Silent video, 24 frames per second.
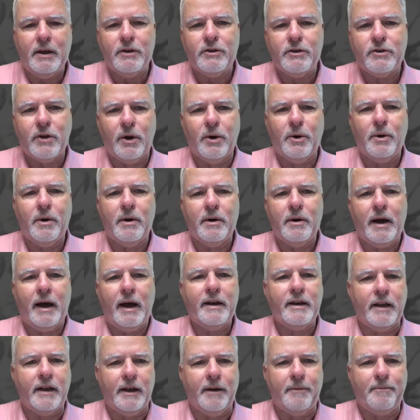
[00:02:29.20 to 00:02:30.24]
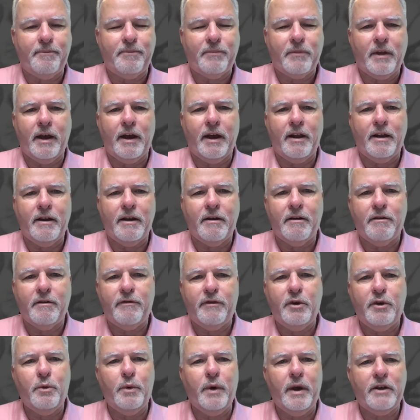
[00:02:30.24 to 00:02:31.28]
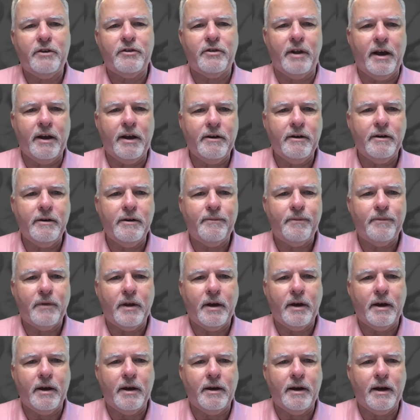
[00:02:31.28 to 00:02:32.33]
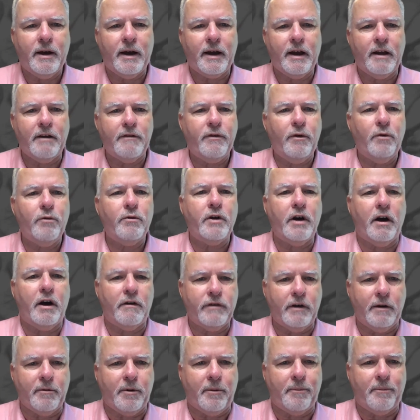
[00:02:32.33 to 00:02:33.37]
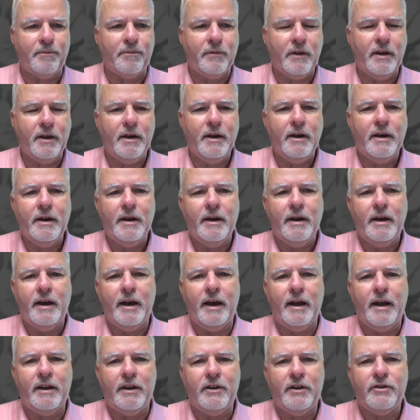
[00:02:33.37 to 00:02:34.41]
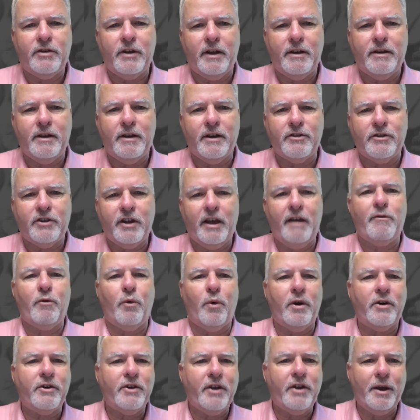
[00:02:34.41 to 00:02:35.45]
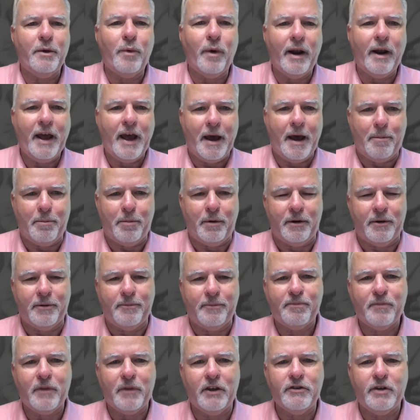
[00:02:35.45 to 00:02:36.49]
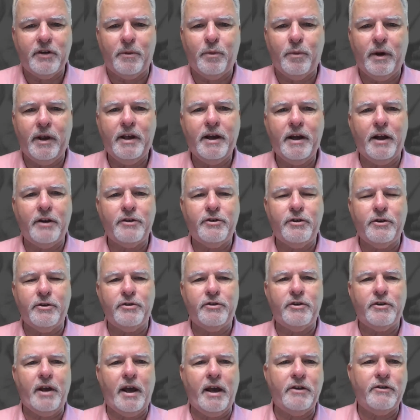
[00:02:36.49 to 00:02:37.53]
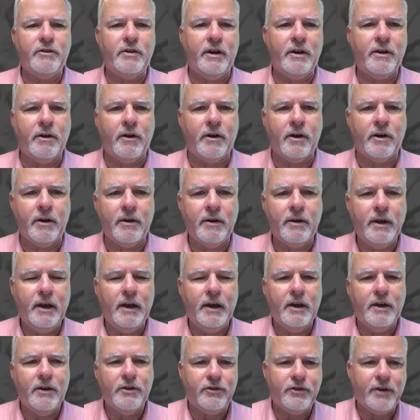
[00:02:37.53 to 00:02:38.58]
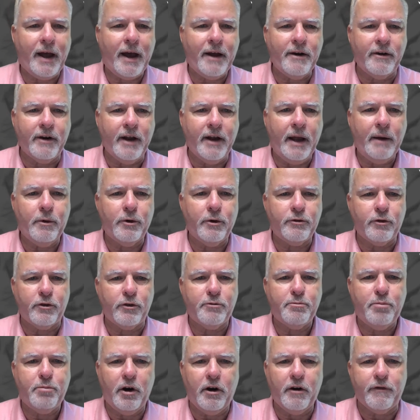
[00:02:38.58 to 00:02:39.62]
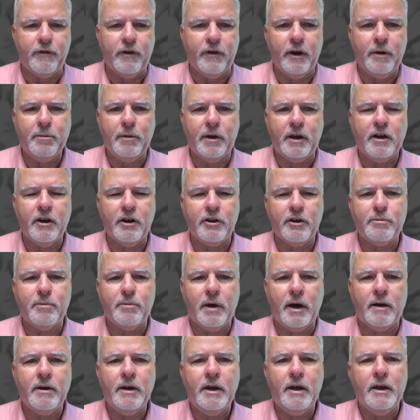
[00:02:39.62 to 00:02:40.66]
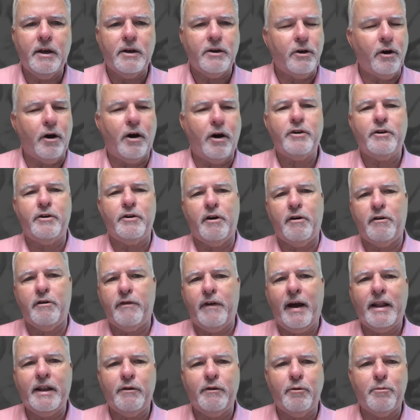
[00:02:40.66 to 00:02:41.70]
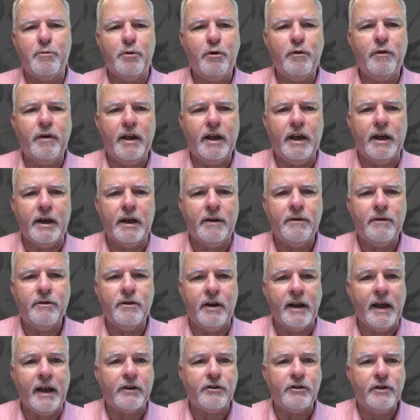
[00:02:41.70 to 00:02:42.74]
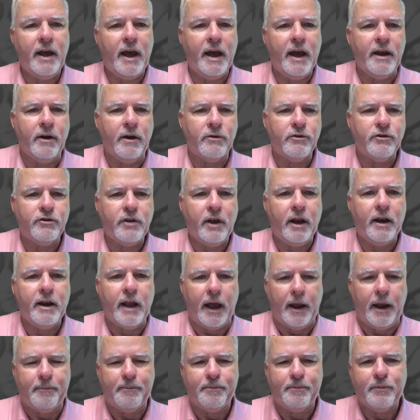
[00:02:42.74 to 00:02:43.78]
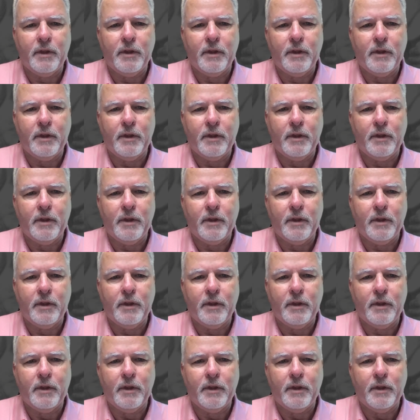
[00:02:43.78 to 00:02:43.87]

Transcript: So I did. And a few weeks later, uh, I got a phone call from him. And he said, uh, Steve, I want to tell you what happened. He said, We got your stakes in on a Saturday, which was perfect because my daughter and her family were moving in the next day on Sunday.